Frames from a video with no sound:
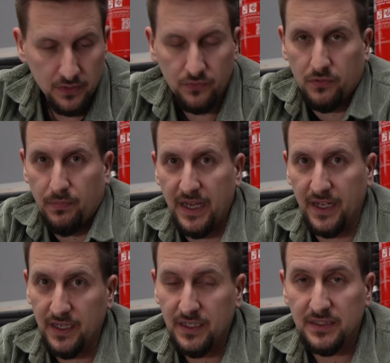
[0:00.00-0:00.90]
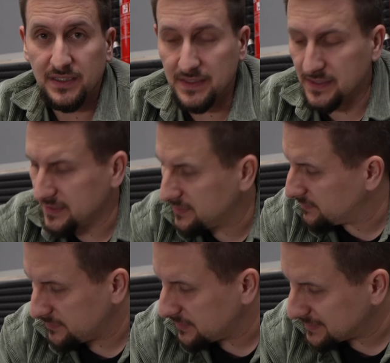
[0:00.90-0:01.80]
to the back, this is
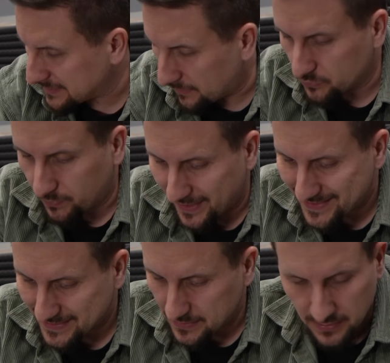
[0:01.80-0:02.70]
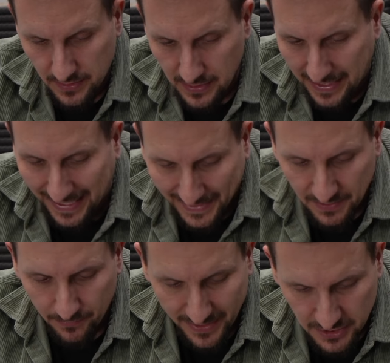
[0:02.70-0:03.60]
sound-wise
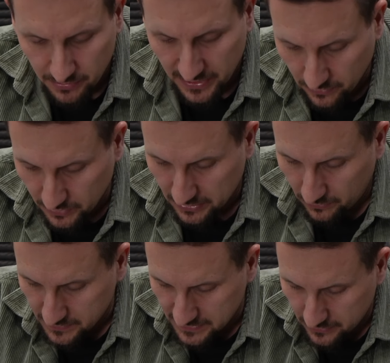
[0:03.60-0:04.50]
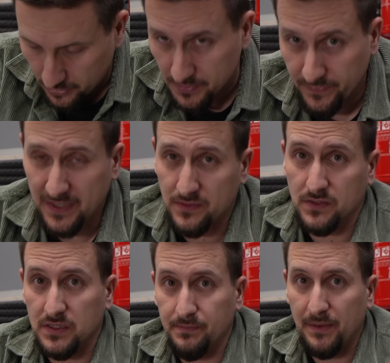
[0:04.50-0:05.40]
unimaginably good, and also in terms of exhaust
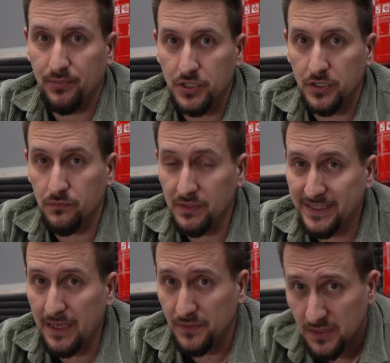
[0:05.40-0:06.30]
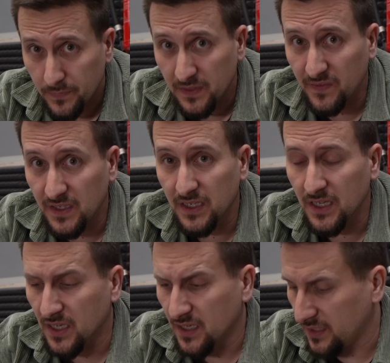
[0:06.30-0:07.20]
gas back pressure, you will definitely see
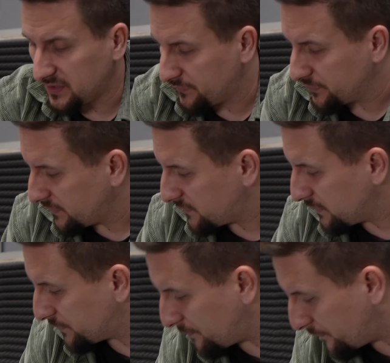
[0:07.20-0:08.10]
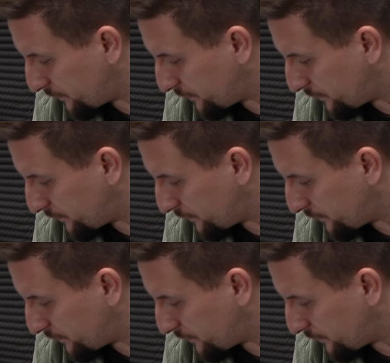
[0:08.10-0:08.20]
a difference from